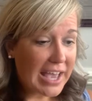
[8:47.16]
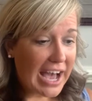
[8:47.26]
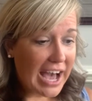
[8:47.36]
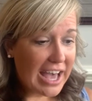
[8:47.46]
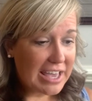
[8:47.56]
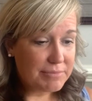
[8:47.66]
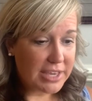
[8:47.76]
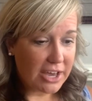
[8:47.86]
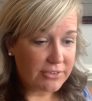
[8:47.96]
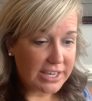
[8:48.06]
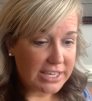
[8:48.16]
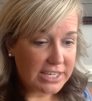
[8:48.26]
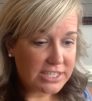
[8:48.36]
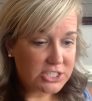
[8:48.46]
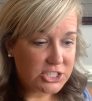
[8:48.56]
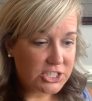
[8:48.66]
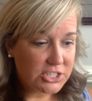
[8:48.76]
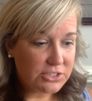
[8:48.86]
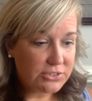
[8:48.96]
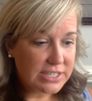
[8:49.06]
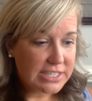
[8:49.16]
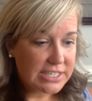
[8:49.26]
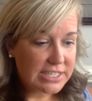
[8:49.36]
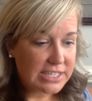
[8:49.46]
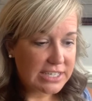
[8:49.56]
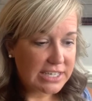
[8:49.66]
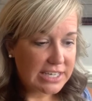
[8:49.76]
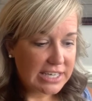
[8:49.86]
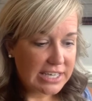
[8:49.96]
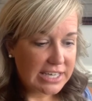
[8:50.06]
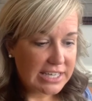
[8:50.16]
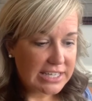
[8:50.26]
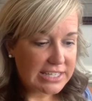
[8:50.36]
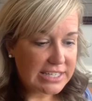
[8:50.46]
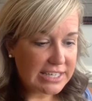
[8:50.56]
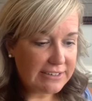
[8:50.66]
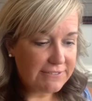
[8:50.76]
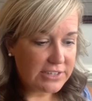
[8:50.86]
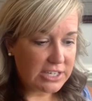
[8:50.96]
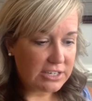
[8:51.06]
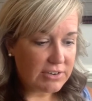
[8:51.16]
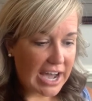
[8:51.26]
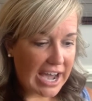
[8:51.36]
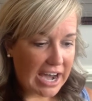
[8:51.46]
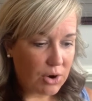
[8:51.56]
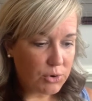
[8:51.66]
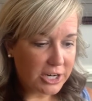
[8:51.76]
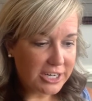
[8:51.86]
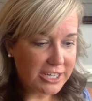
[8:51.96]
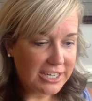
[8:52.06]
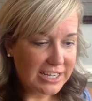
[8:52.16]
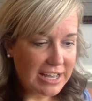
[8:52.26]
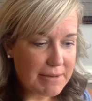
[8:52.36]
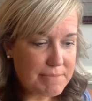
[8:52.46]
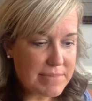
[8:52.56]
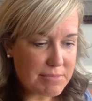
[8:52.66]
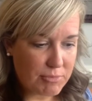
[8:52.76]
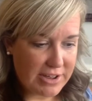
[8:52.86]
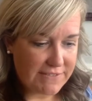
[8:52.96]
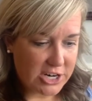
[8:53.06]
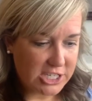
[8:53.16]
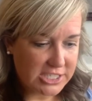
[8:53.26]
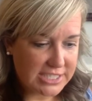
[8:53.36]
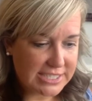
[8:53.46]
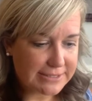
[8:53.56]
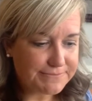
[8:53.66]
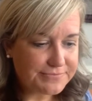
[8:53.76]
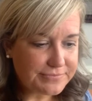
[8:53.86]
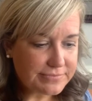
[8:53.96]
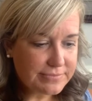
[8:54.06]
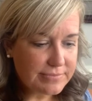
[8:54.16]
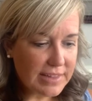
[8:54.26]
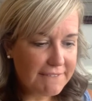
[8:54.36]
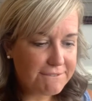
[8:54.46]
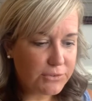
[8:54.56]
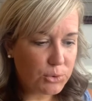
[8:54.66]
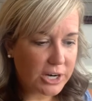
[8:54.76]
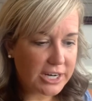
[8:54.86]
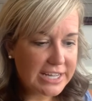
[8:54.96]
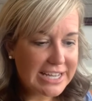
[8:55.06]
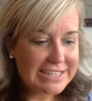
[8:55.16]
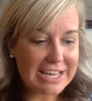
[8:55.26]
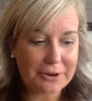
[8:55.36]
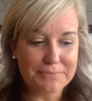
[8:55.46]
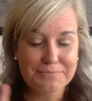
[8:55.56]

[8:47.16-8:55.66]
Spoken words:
I am going to give you our memory verse for, now,